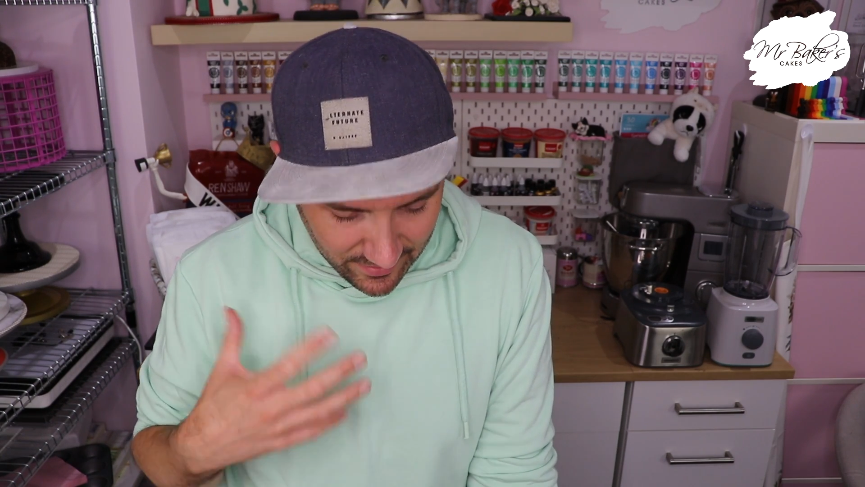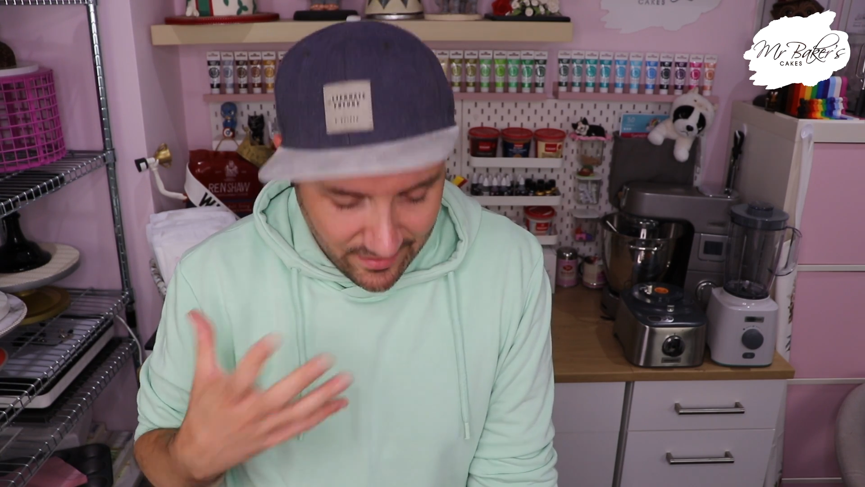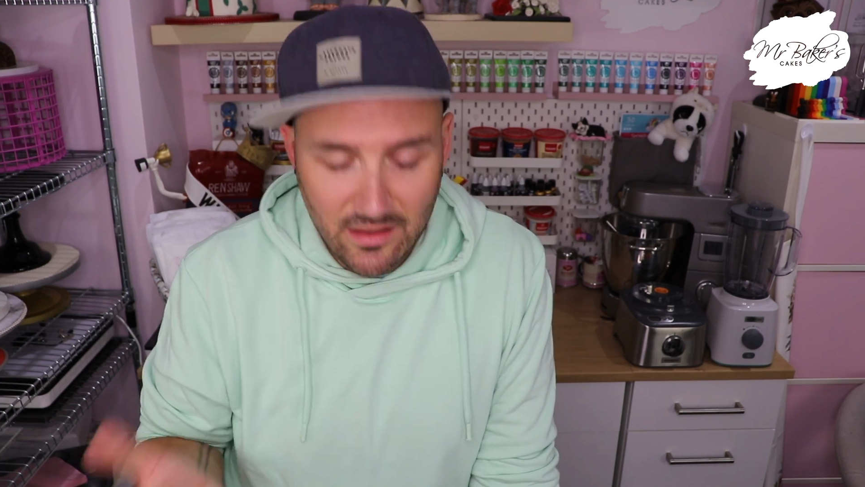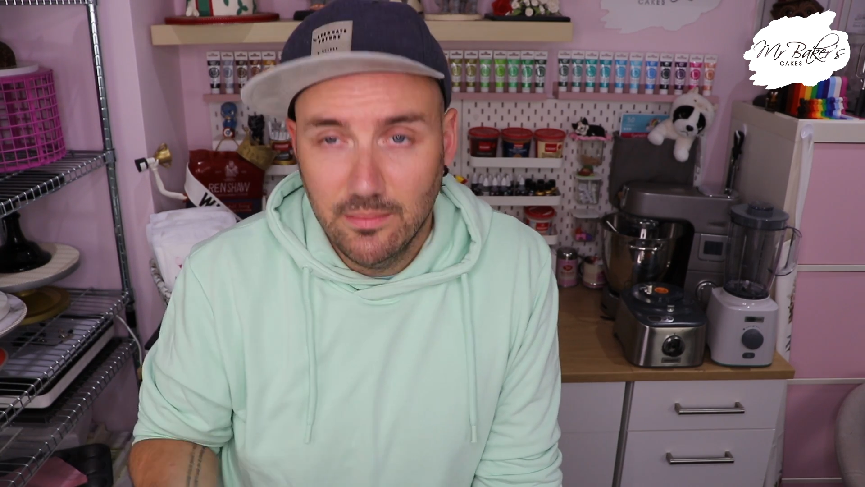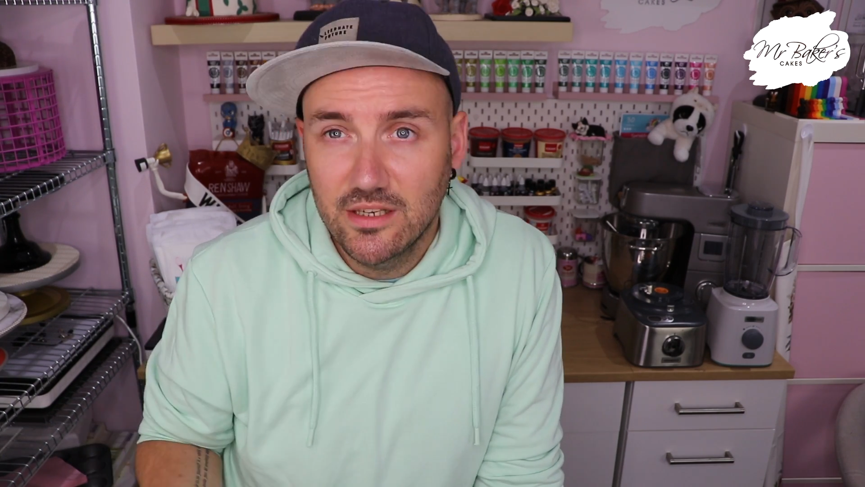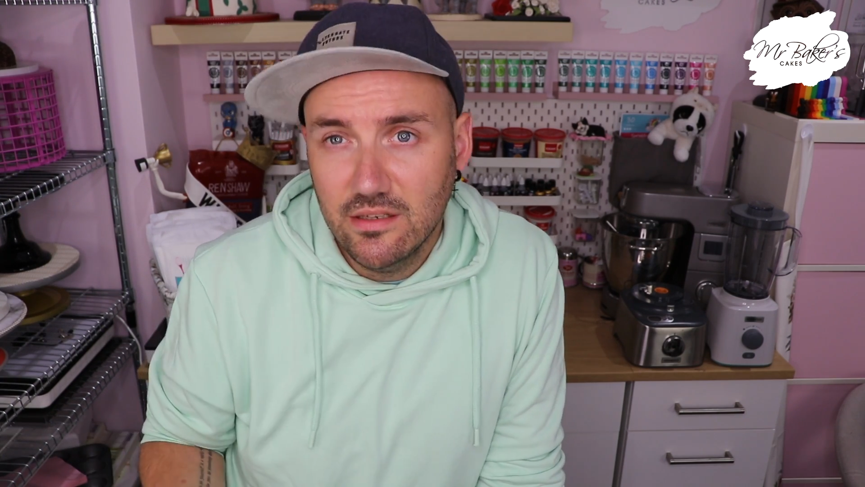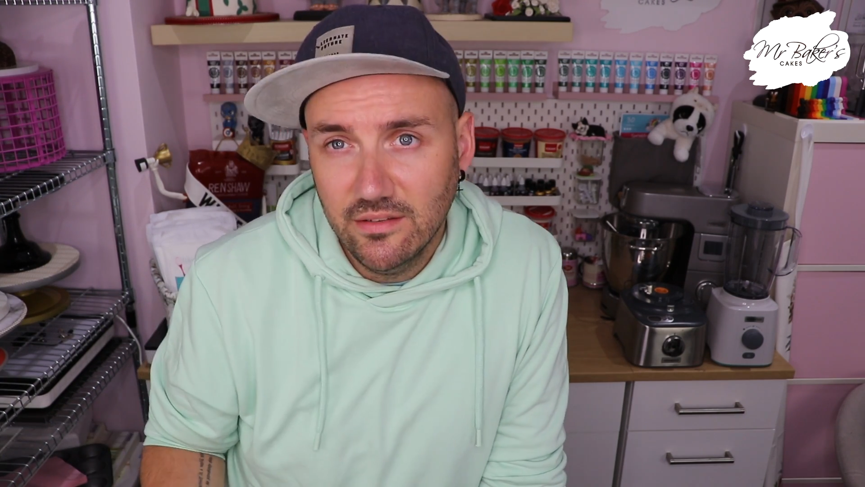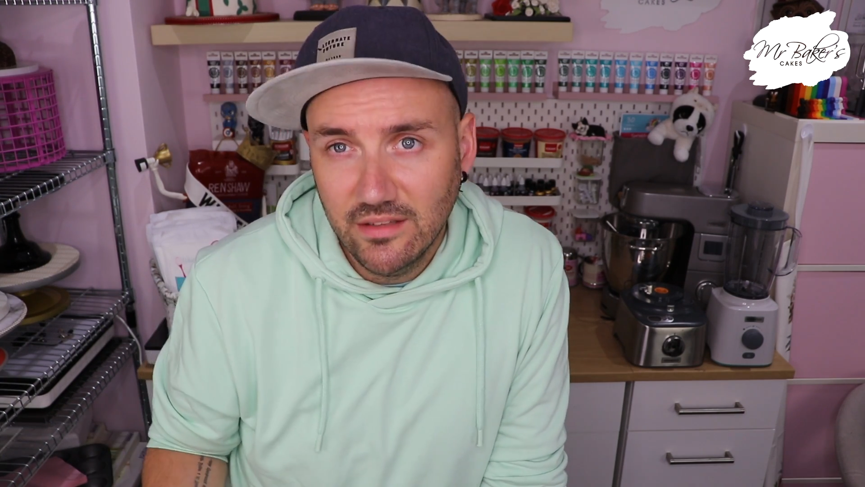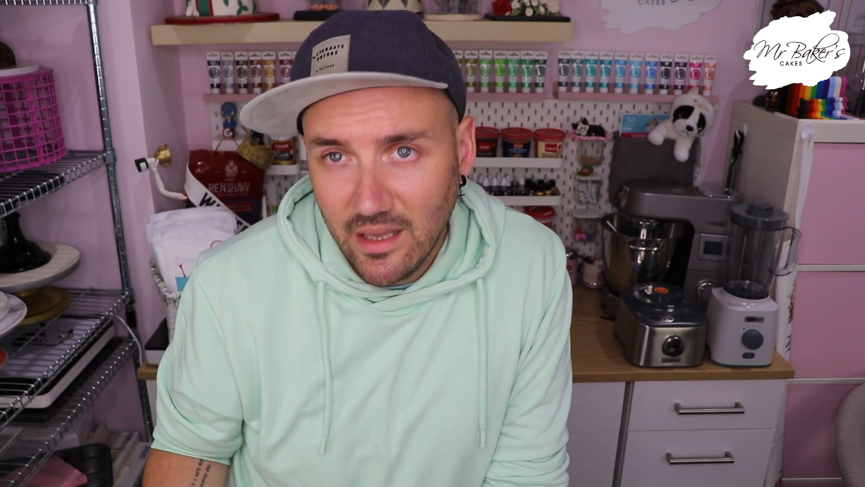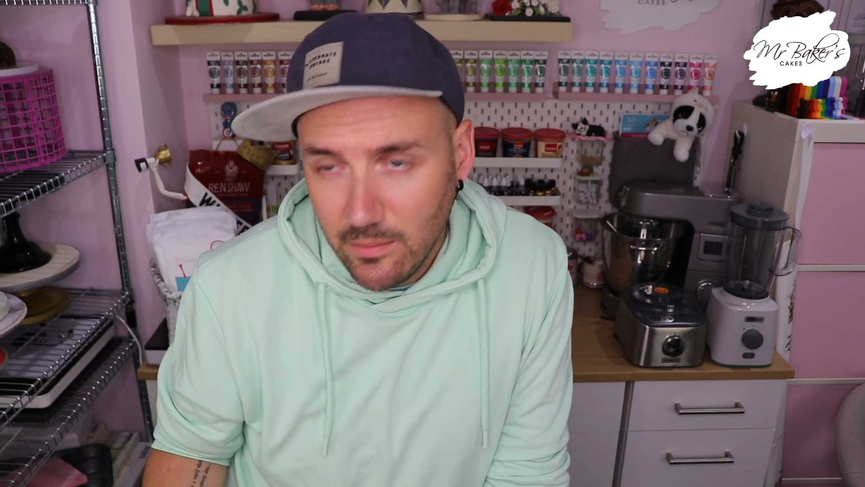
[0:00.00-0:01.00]
can send the
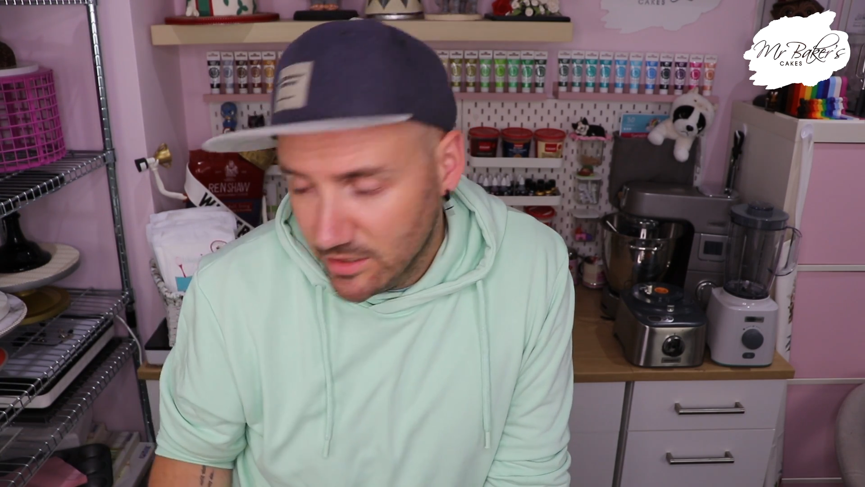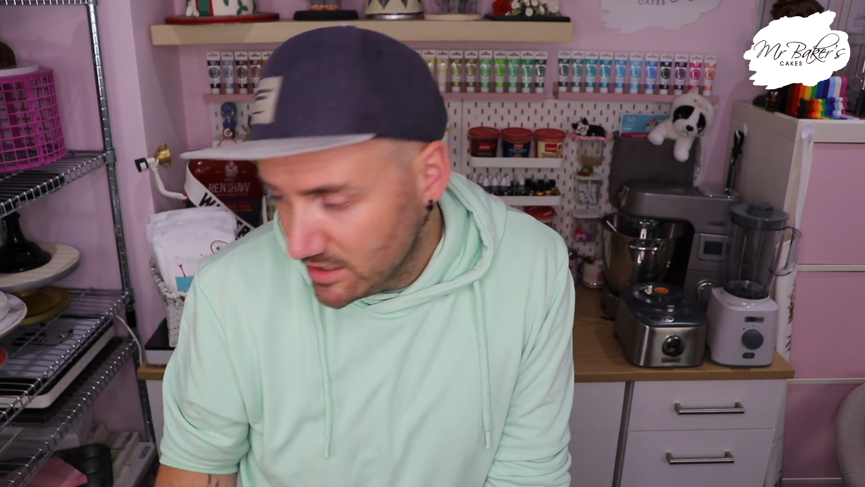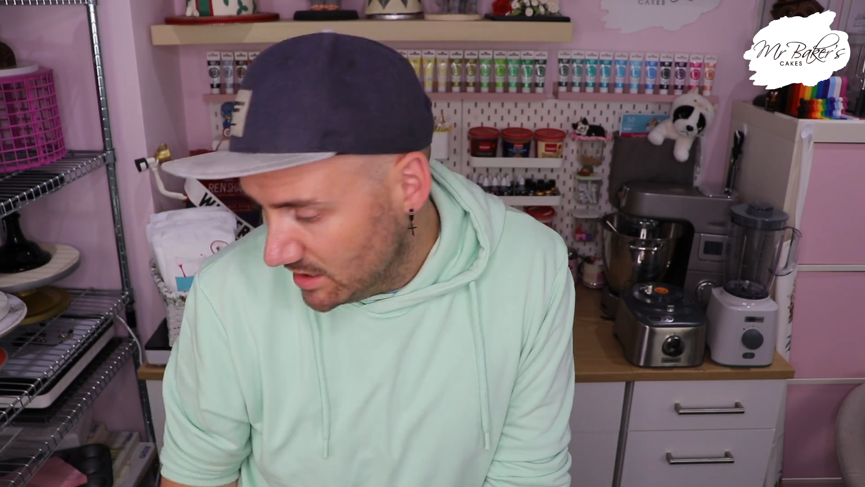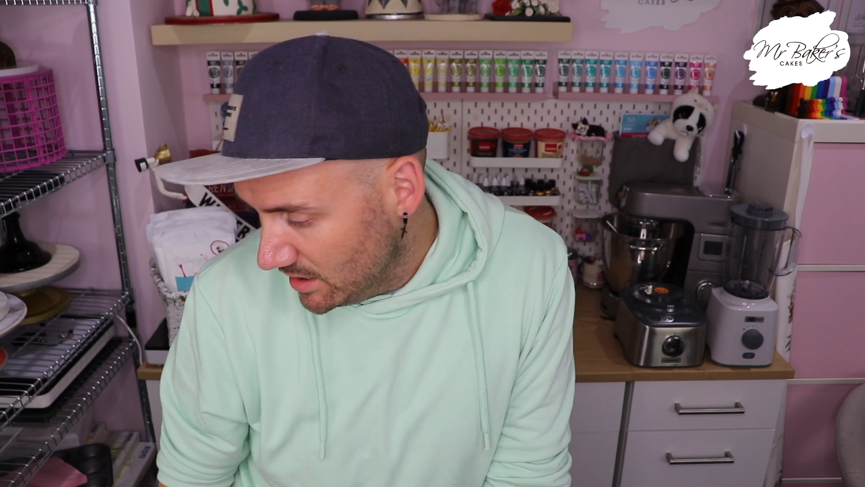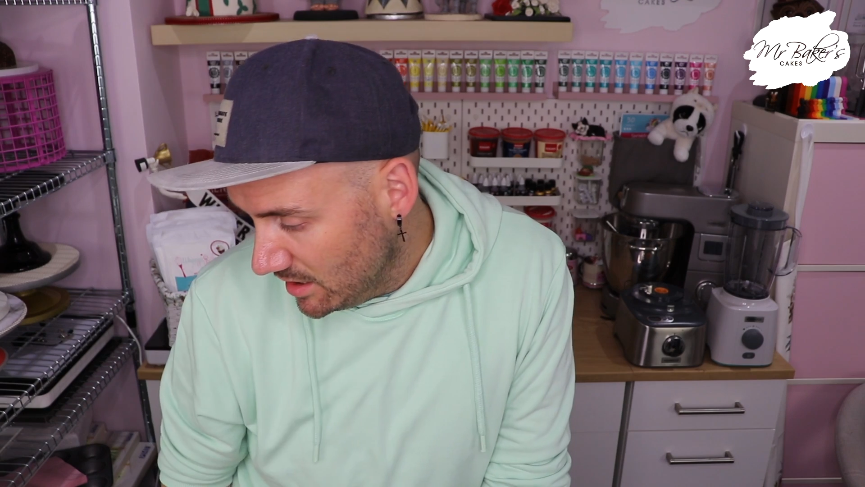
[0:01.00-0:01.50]
pictures to Kenwood.